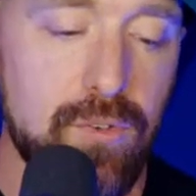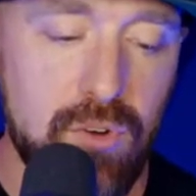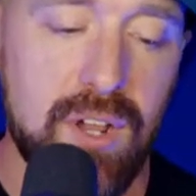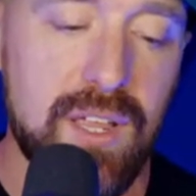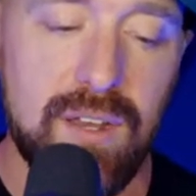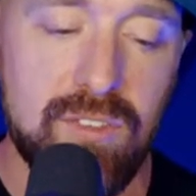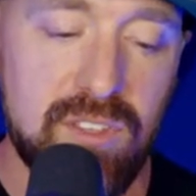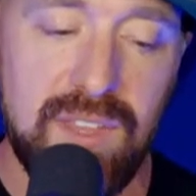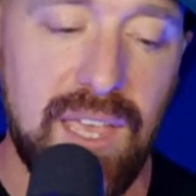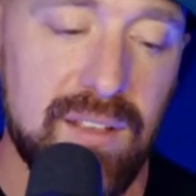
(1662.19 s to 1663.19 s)
drunkenness,
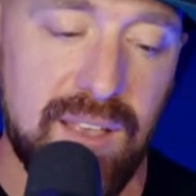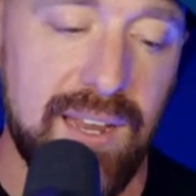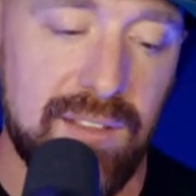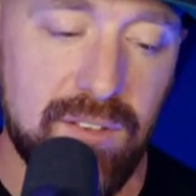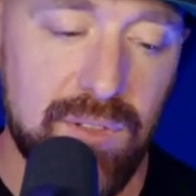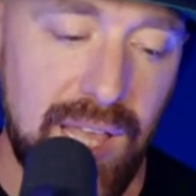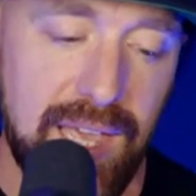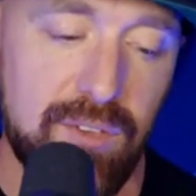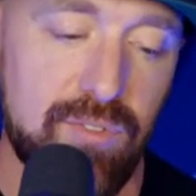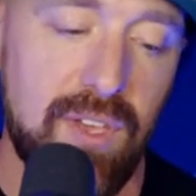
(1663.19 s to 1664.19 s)
and the anxieties of
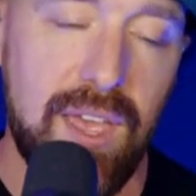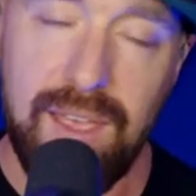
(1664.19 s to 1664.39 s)
life.